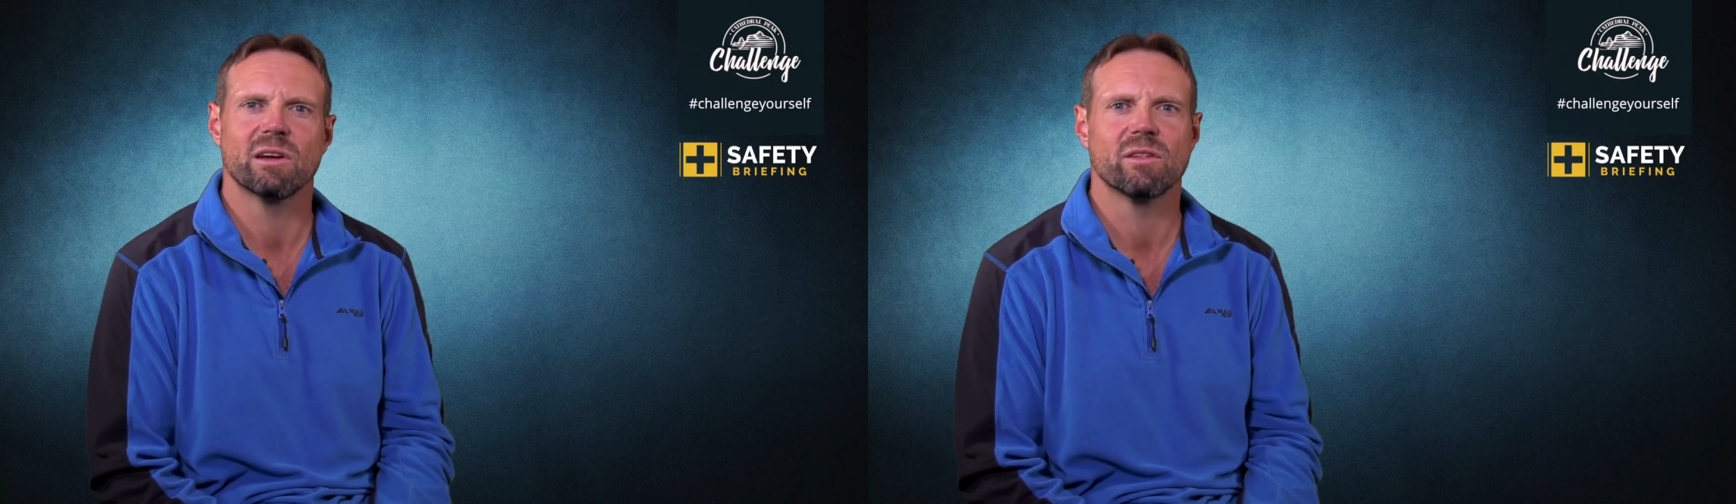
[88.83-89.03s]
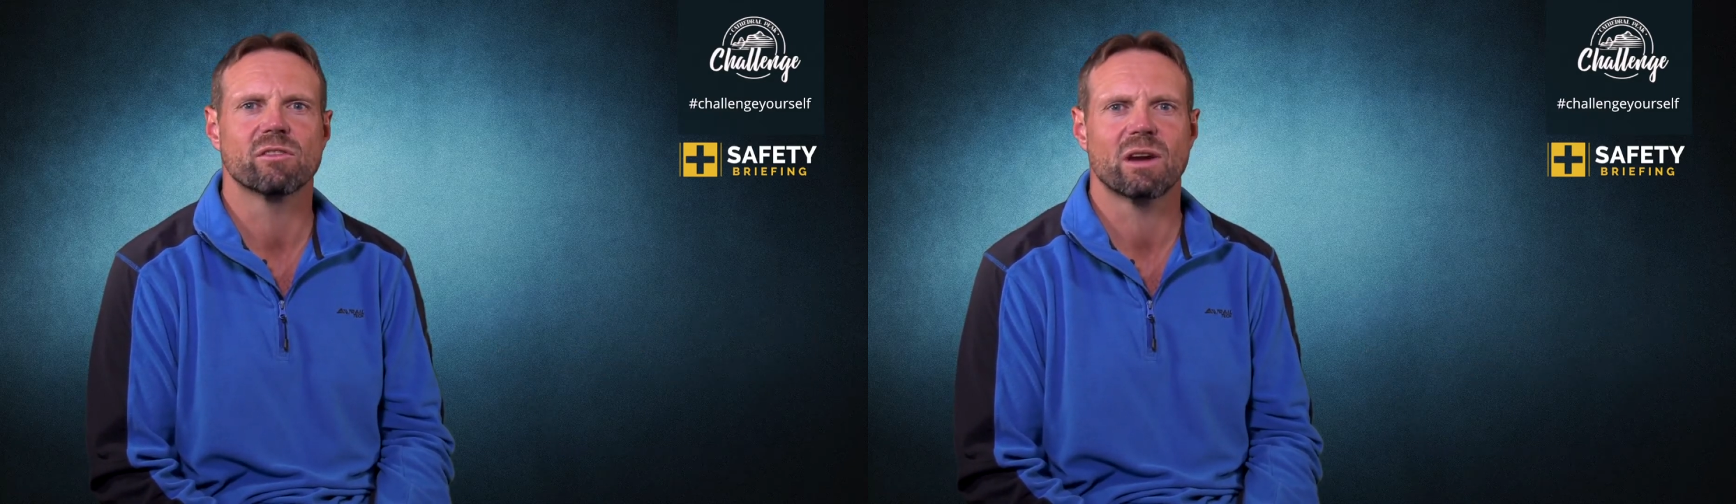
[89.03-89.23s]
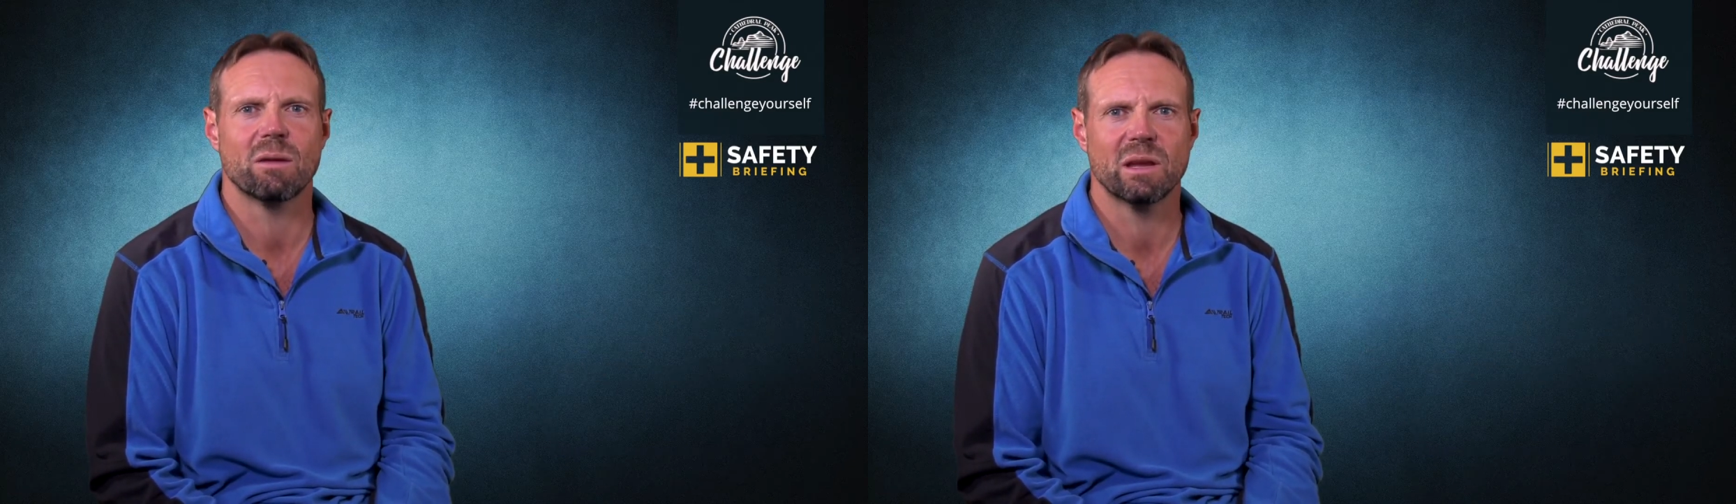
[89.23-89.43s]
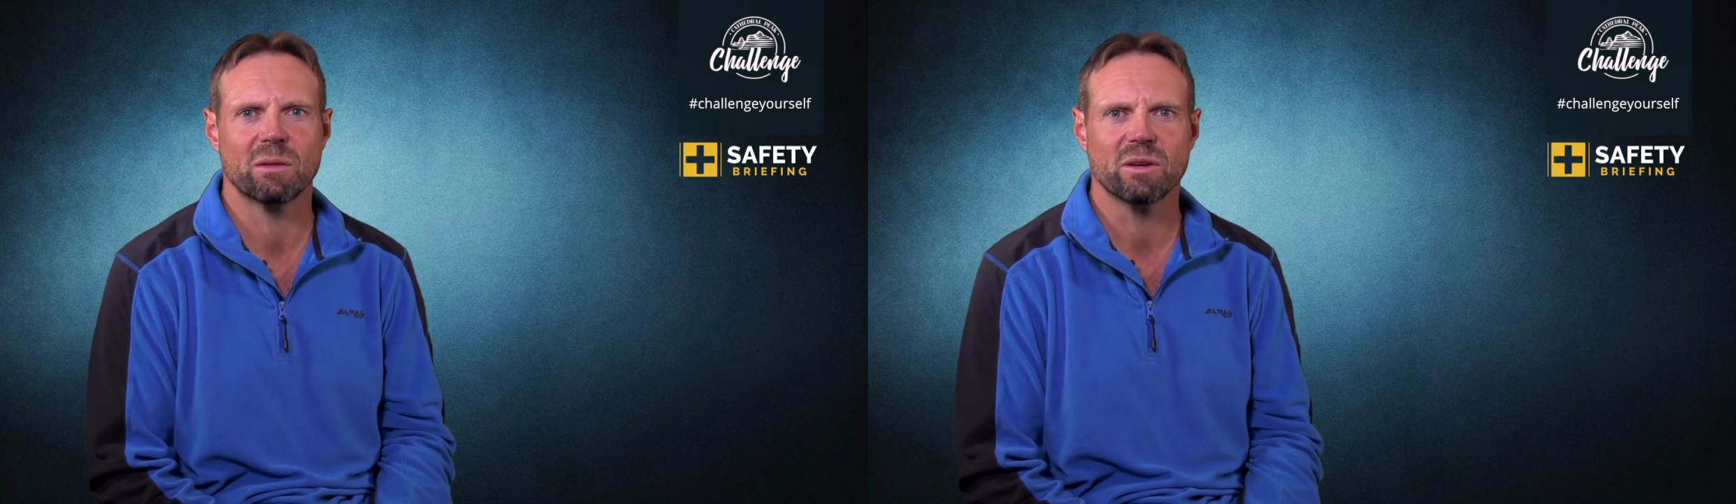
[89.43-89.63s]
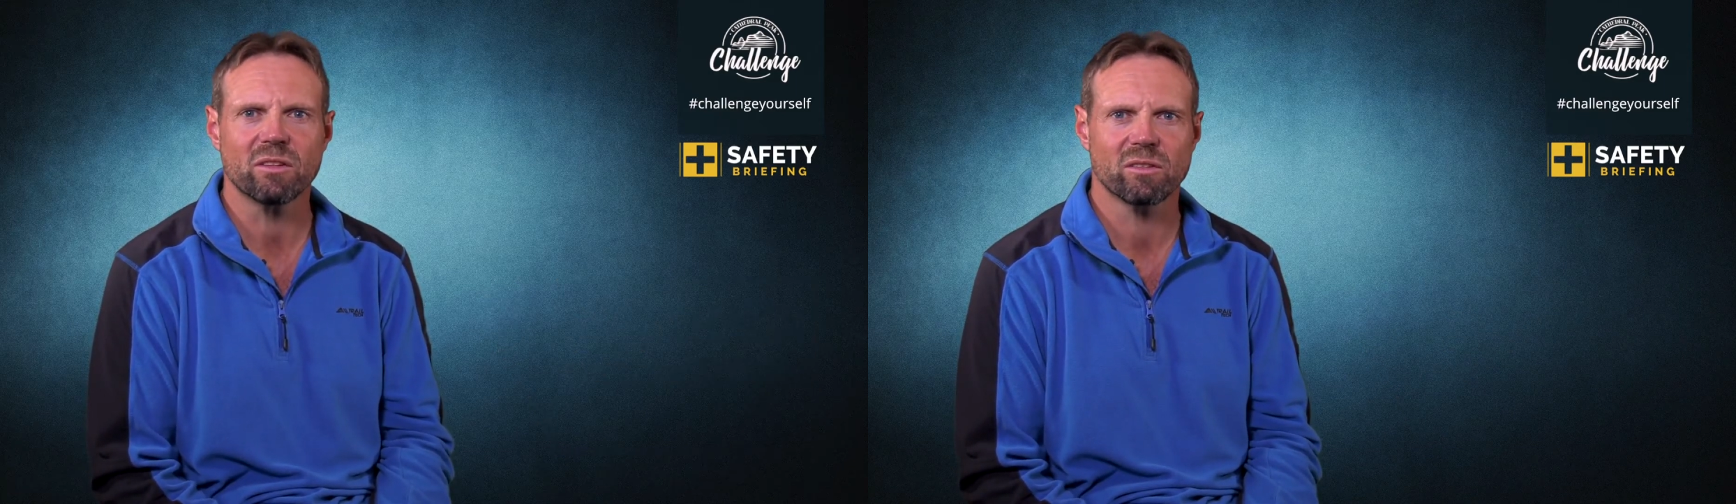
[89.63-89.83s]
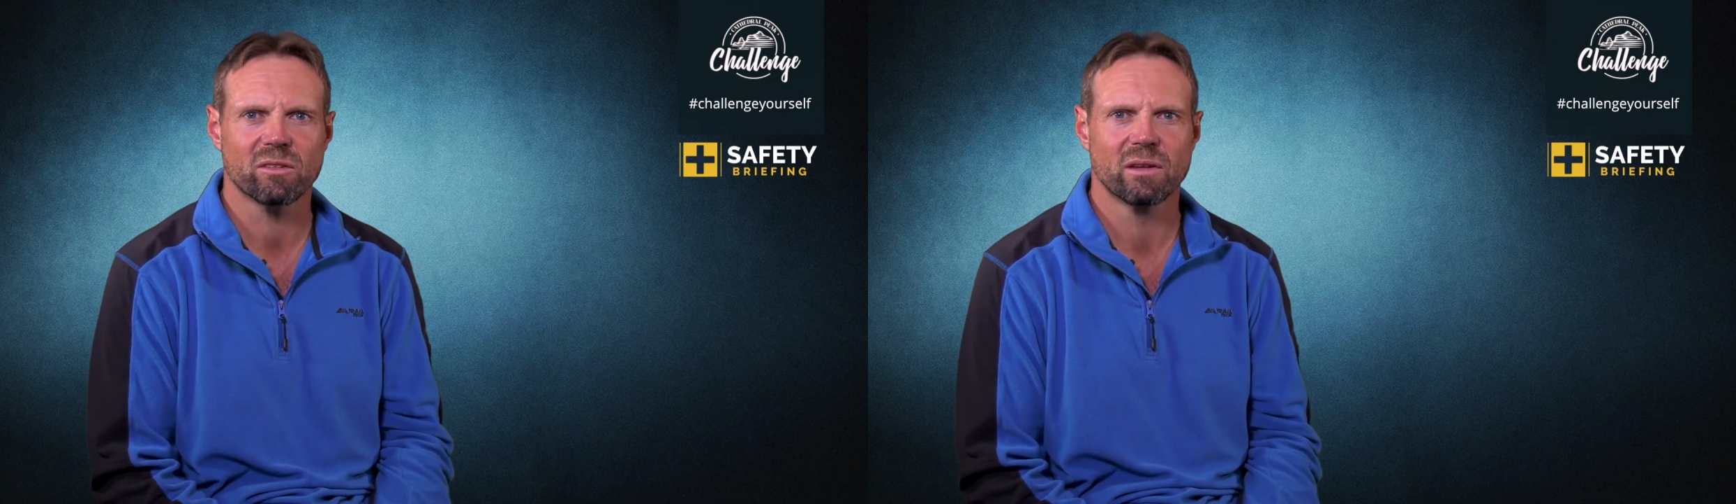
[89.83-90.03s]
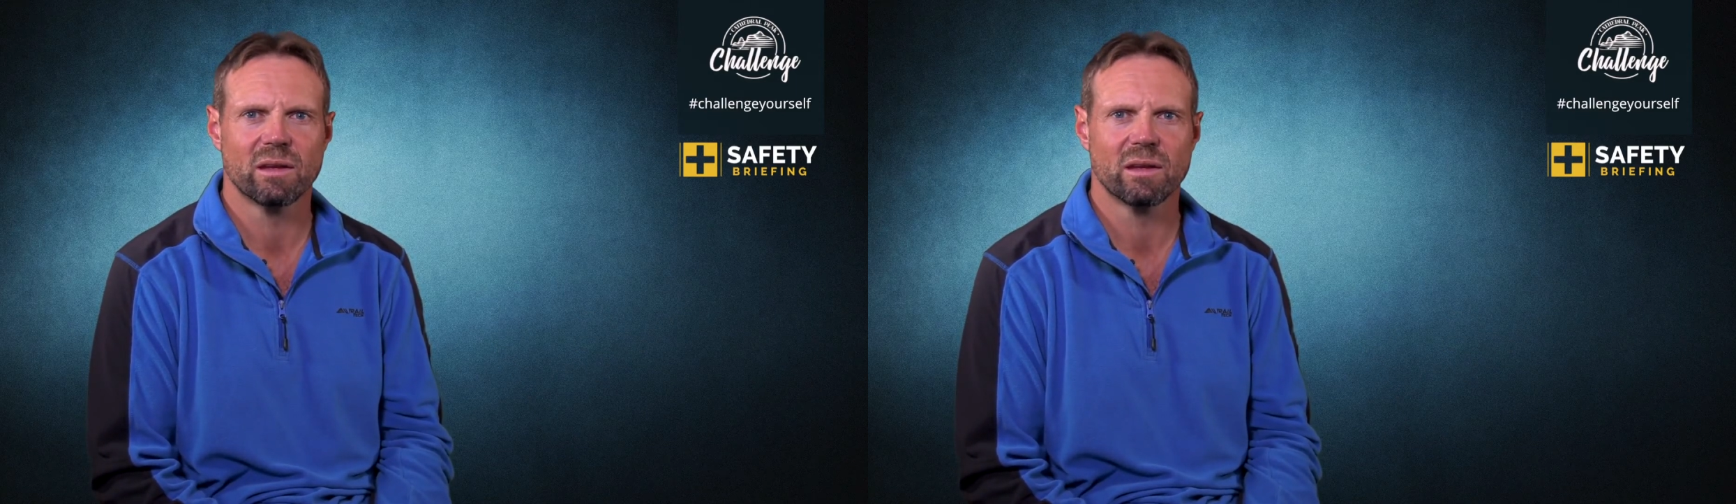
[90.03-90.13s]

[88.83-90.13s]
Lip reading: on the scrambling bits.